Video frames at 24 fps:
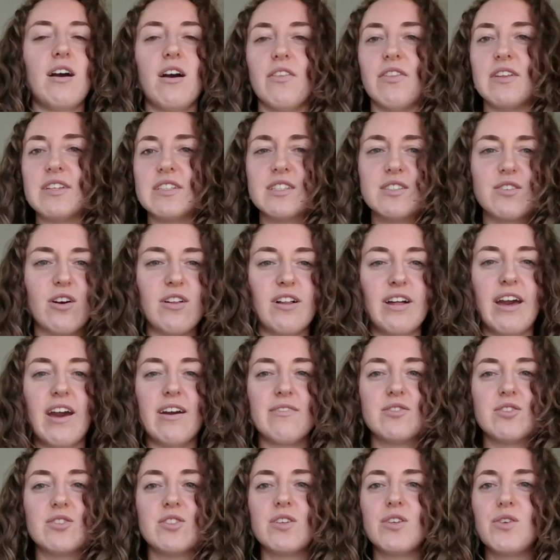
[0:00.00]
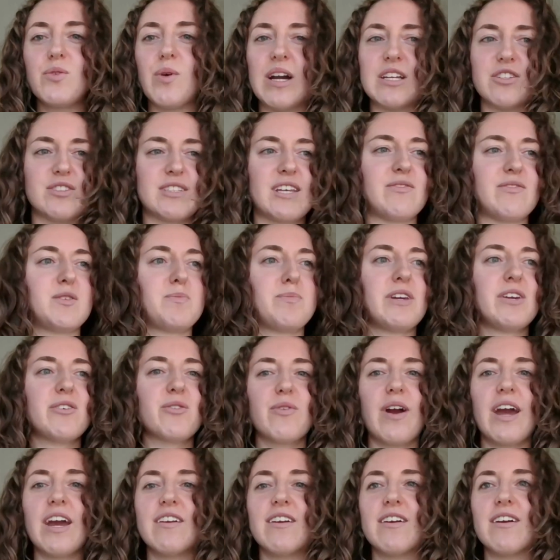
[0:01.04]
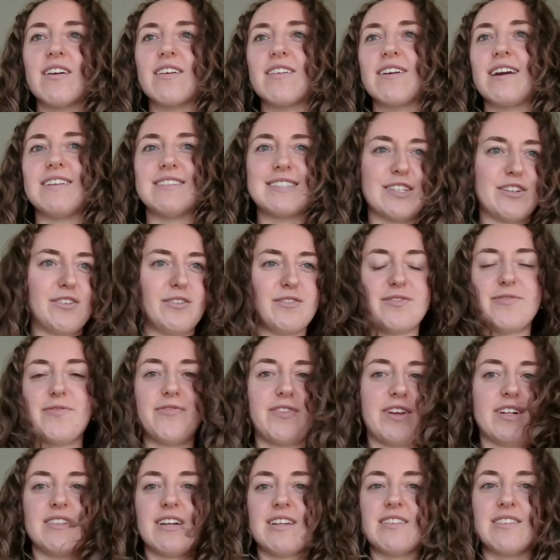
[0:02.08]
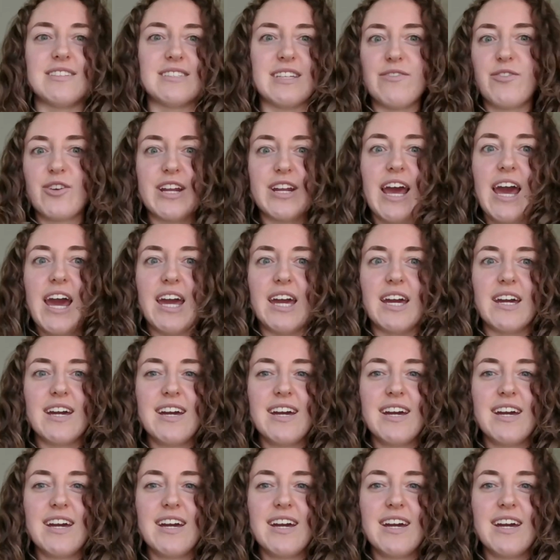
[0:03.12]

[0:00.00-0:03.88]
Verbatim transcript: this is all I have to do. I just have to be a writer and it's going to feel like this every day.